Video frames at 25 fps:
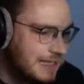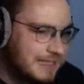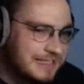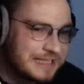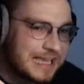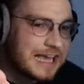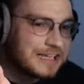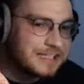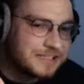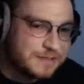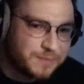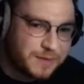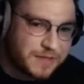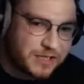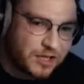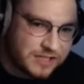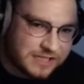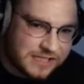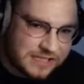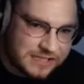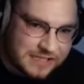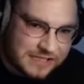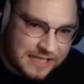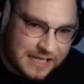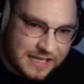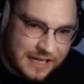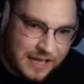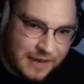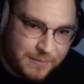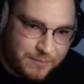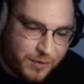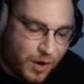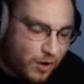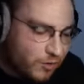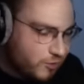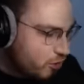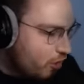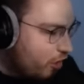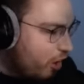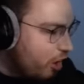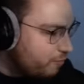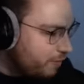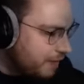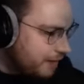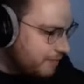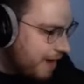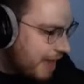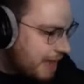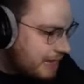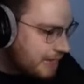Yes, because it's, it, it, bro, you're
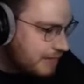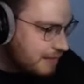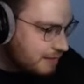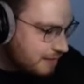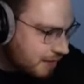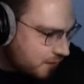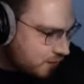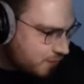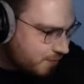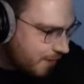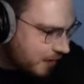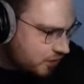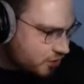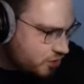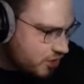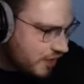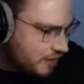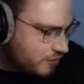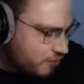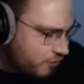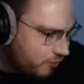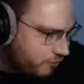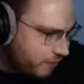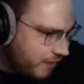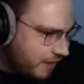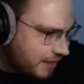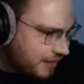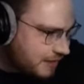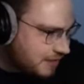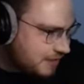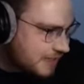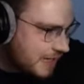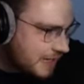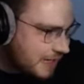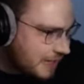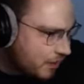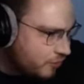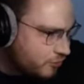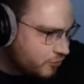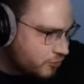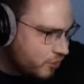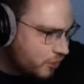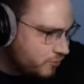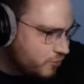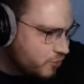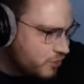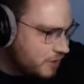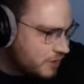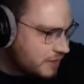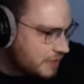already making this much and you're fucking selling out your
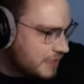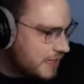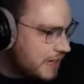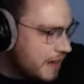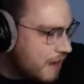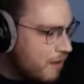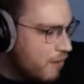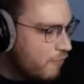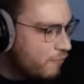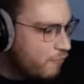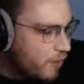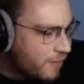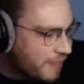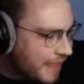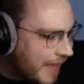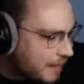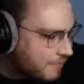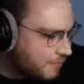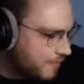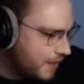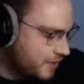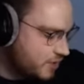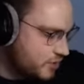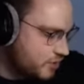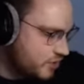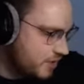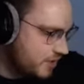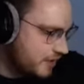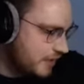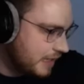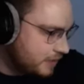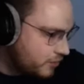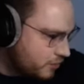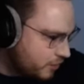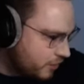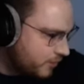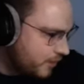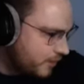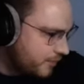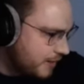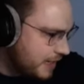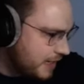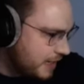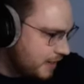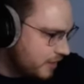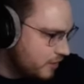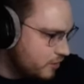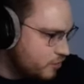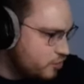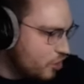community for that much. Like, you know what I
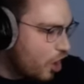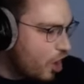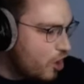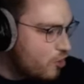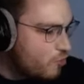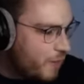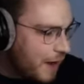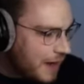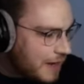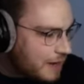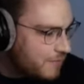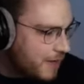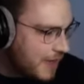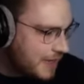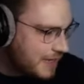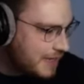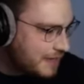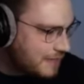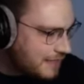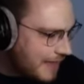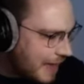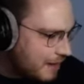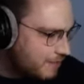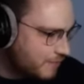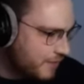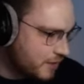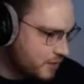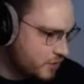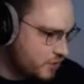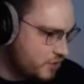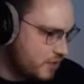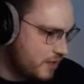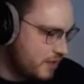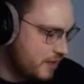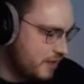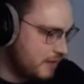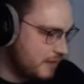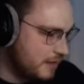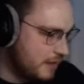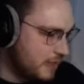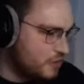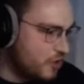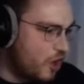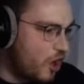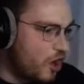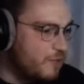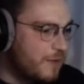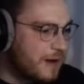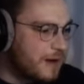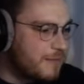mean? You're already making that much. Like,
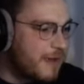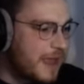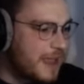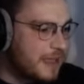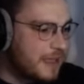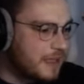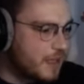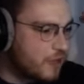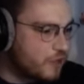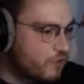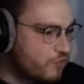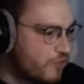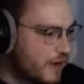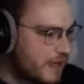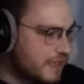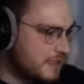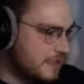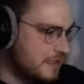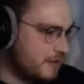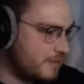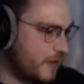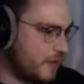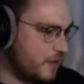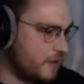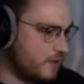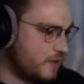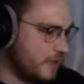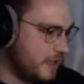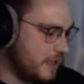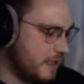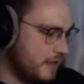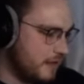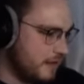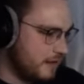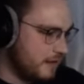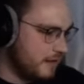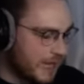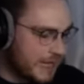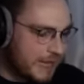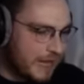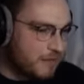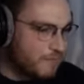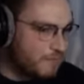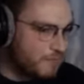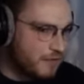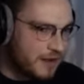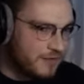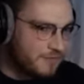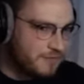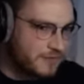you're already making a crazy amount. Like,
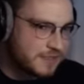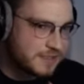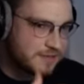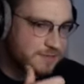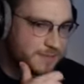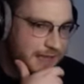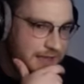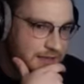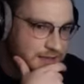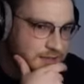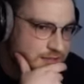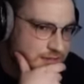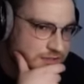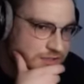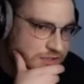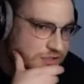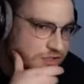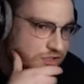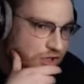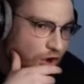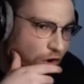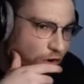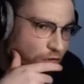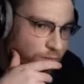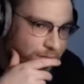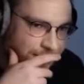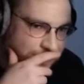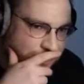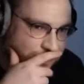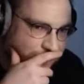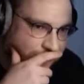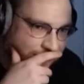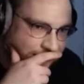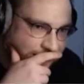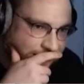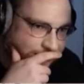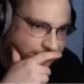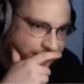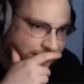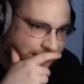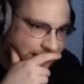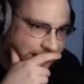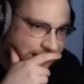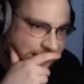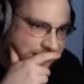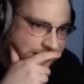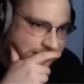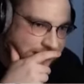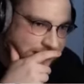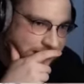influencers make so much fucking
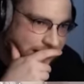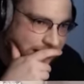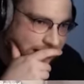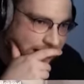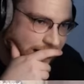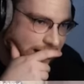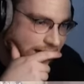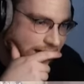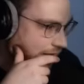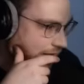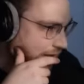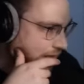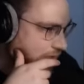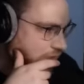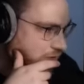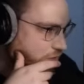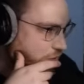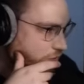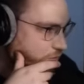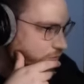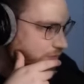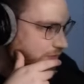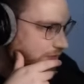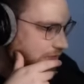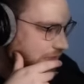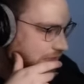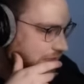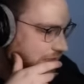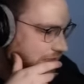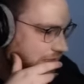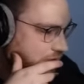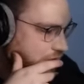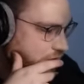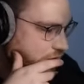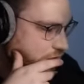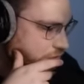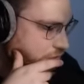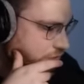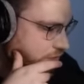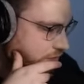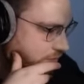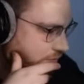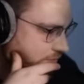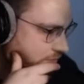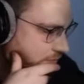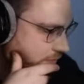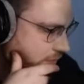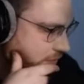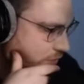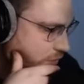money. It's, it's completely screwed,
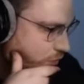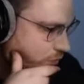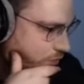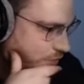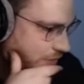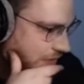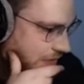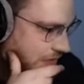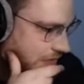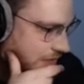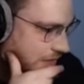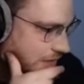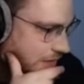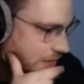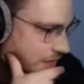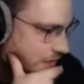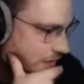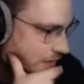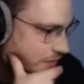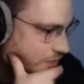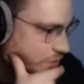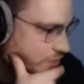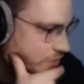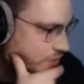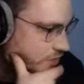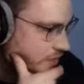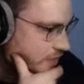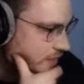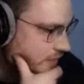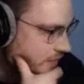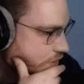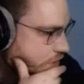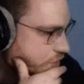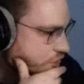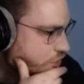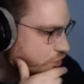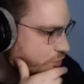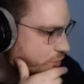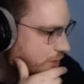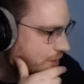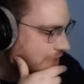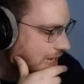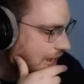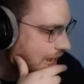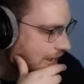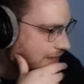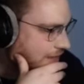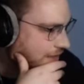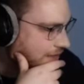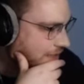completely uh, cooked. So you would
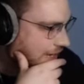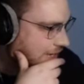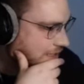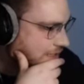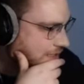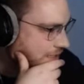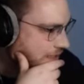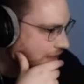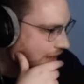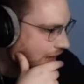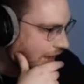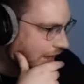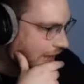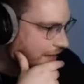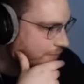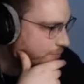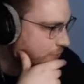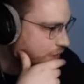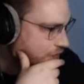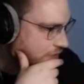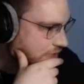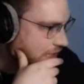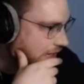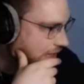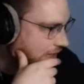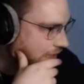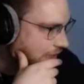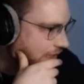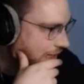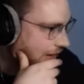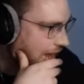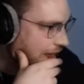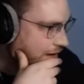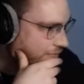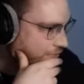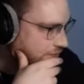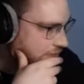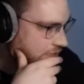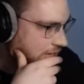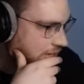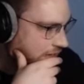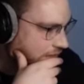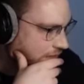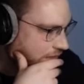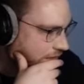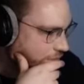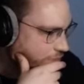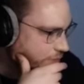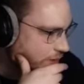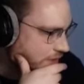take it? Yes, I am not taking it. I haven't
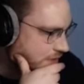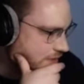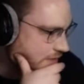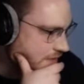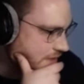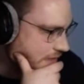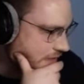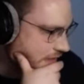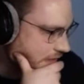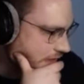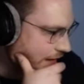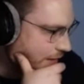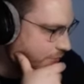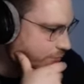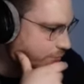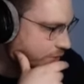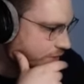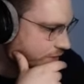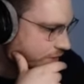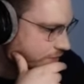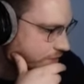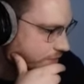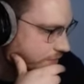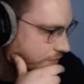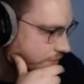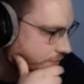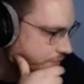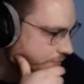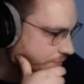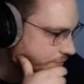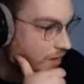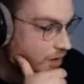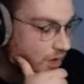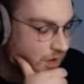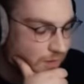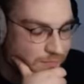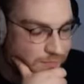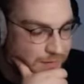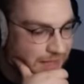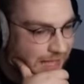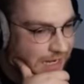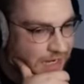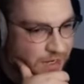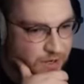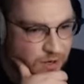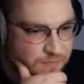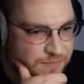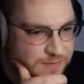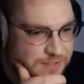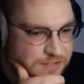taken it once. I wouldn't. Oh,
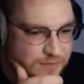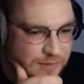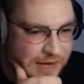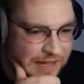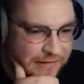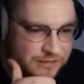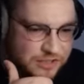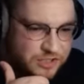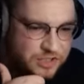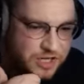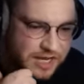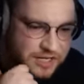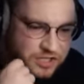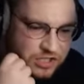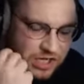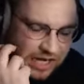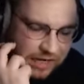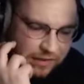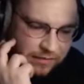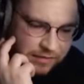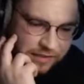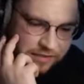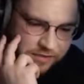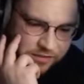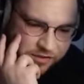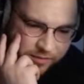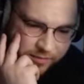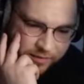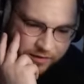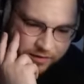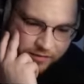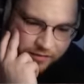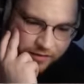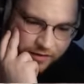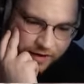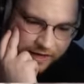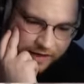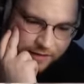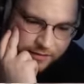I don't know if this will ever change. I don't think so, bro.